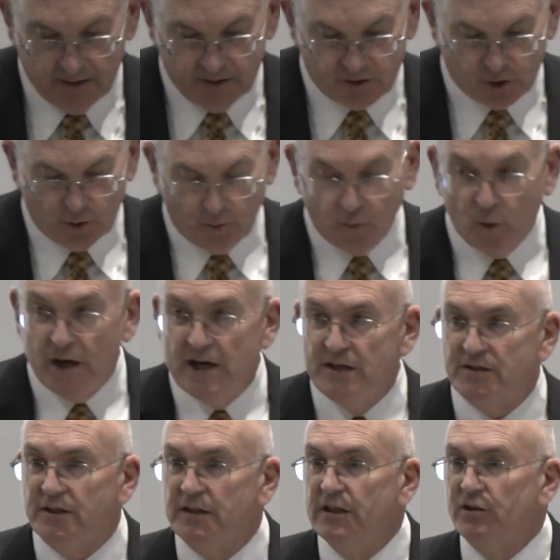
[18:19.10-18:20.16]
So
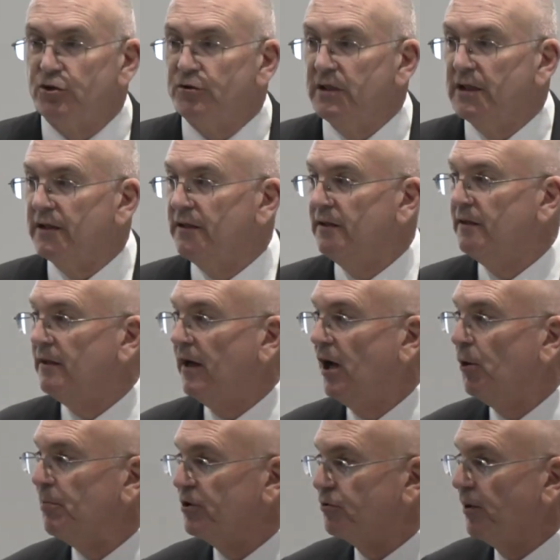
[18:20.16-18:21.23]
ways that industry can
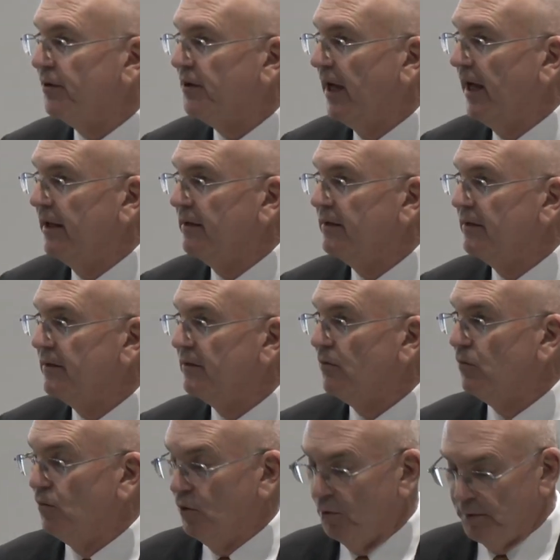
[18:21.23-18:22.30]
help us with that
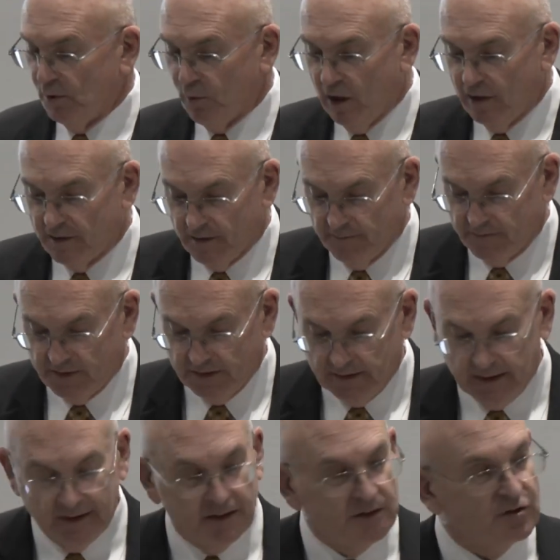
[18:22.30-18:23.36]
will be welcome.
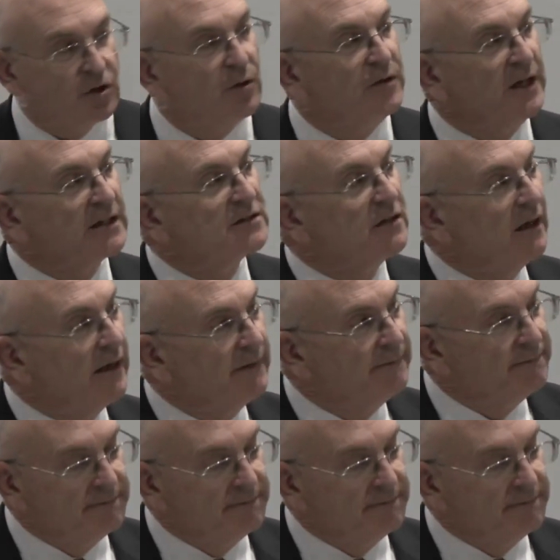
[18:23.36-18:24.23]
Let's go to the next slide.